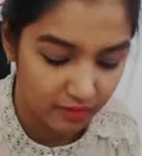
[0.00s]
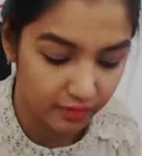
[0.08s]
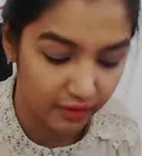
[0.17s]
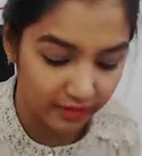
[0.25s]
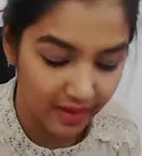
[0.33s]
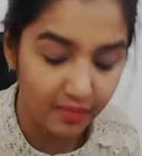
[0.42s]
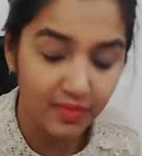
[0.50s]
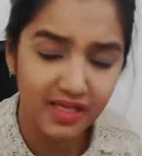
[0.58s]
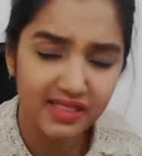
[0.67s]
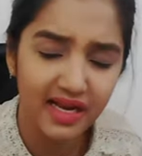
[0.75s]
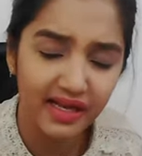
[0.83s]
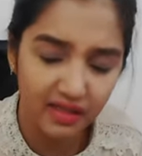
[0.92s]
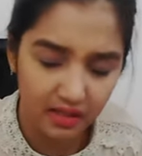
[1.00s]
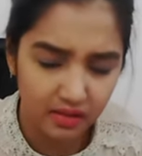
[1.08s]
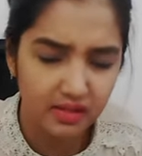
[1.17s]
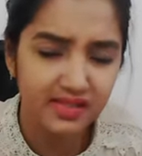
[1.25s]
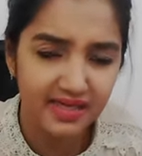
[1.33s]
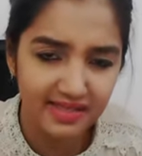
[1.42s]
For them, it's like,
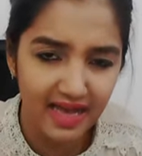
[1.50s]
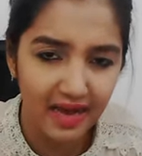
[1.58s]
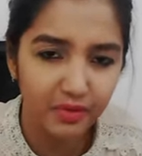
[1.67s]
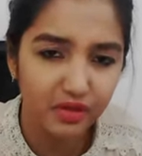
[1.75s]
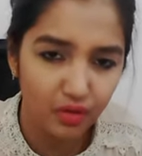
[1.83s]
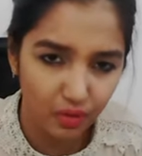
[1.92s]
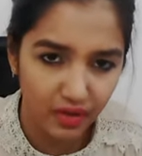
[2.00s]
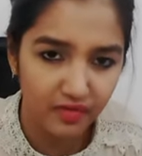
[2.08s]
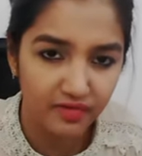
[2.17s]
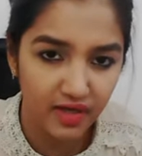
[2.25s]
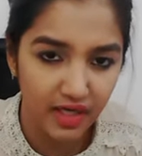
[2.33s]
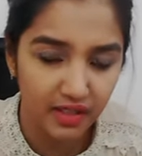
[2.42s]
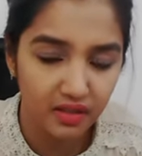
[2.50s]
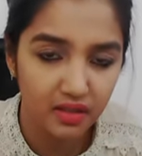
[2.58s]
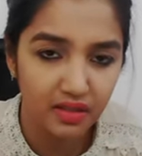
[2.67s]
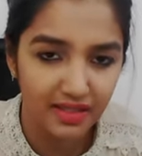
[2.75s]
this has happened, okay, fine,